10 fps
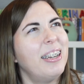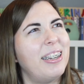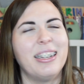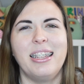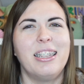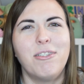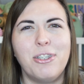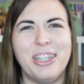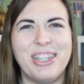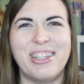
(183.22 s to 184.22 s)
I love
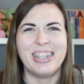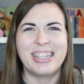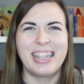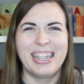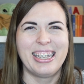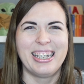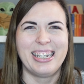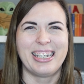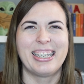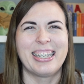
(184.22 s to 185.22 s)
wooden toys.
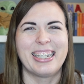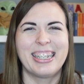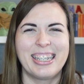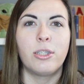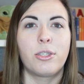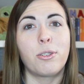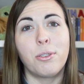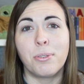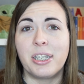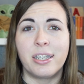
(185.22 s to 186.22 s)
So
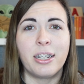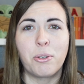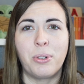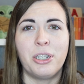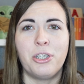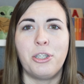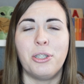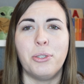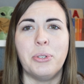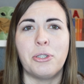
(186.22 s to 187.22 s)
the reason I wanted
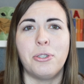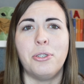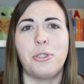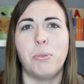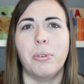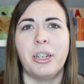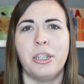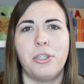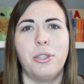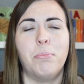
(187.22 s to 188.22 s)
to introduce
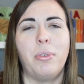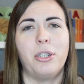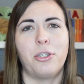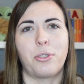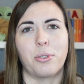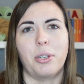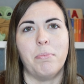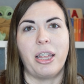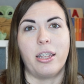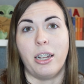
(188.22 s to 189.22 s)
Sabrina to the Montessori
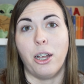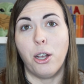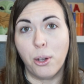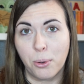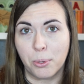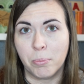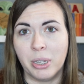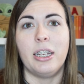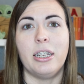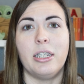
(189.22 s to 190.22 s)
method at home
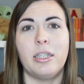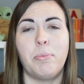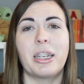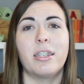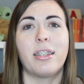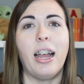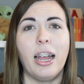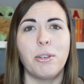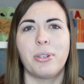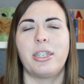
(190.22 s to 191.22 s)
is because
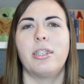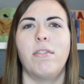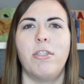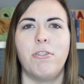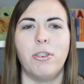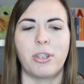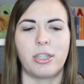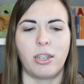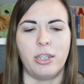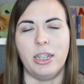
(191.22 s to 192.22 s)
I really love the
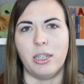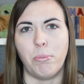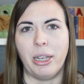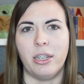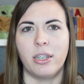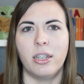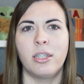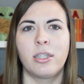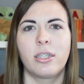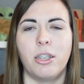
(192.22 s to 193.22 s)
focus on
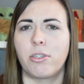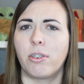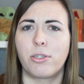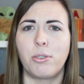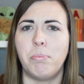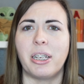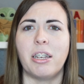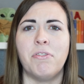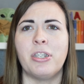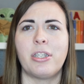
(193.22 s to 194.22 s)
independence. There's also a big
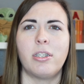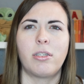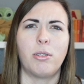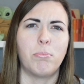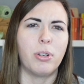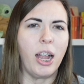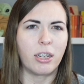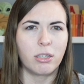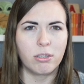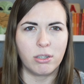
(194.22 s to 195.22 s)
emphasis on
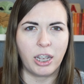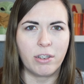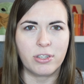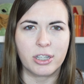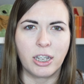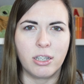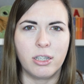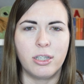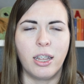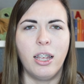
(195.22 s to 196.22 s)
practical life
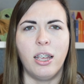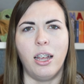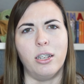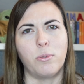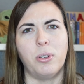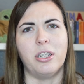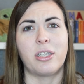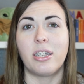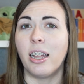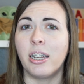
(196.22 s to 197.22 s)
skills, as well as
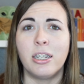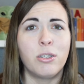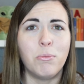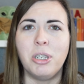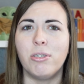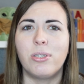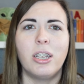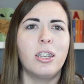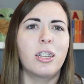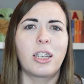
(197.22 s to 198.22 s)
science,
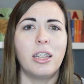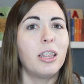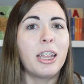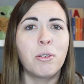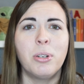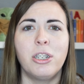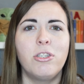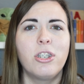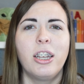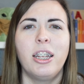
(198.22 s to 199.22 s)
music, and
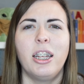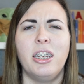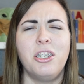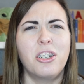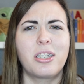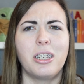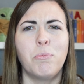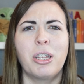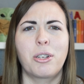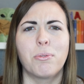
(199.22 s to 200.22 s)
language. It just
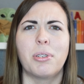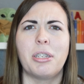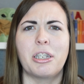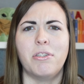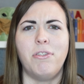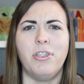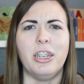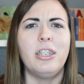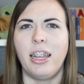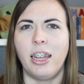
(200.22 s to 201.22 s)
seemed like a really good
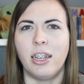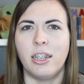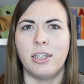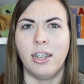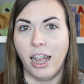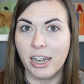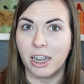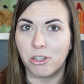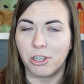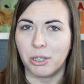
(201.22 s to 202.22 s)
fit, and I
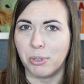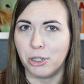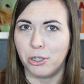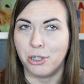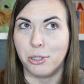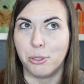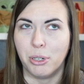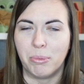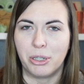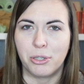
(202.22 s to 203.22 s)
actually went to
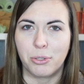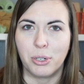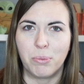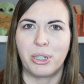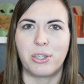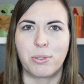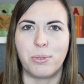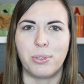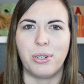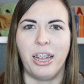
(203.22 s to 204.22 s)
a Montessori
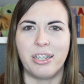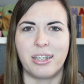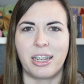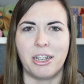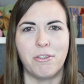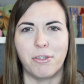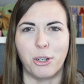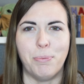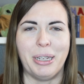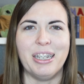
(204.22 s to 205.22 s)
preschool as a kid for
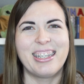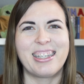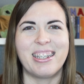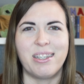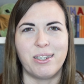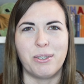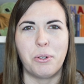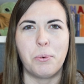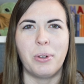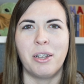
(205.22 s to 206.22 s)
a bit, so
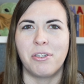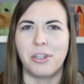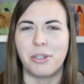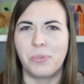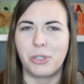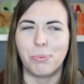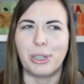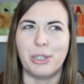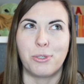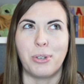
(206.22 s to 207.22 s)
whenever
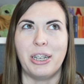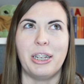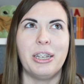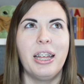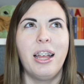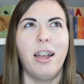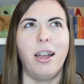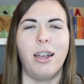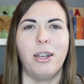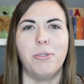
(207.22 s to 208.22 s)
Sabrina's ready,
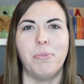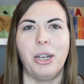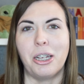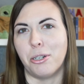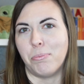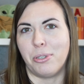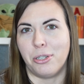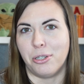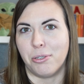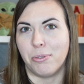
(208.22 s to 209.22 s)
I hope
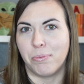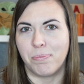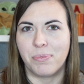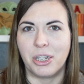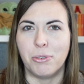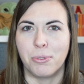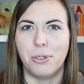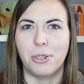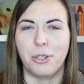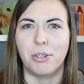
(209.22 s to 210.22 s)
to enroll
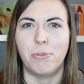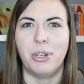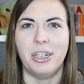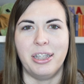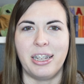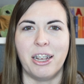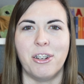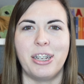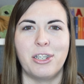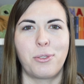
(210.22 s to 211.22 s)
her in one in the
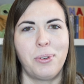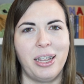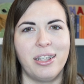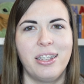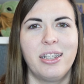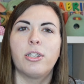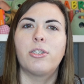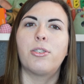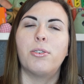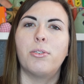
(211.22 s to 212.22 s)
area as well.
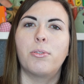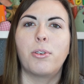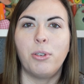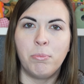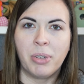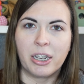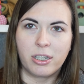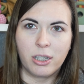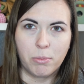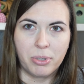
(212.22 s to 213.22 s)
So going back
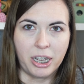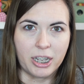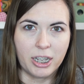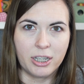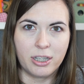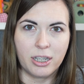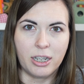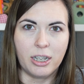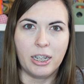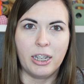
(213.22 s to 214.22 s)
to the play kits, it
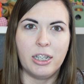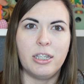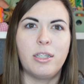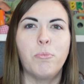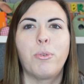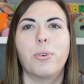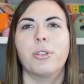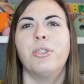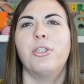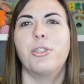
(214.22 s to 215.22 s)
is
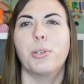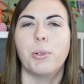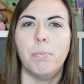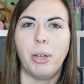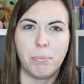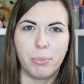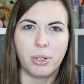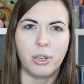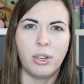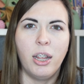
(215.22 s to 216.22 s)
important to
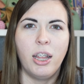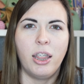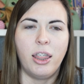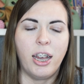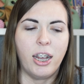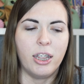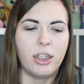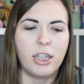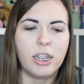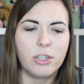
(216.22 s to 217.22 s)
remember that
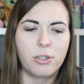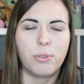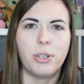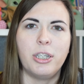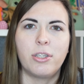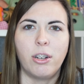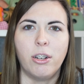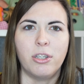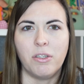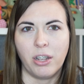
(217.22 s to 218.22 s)
these toys
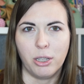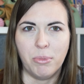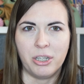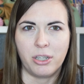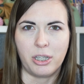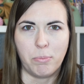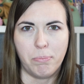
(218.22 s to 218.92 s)
are developmentally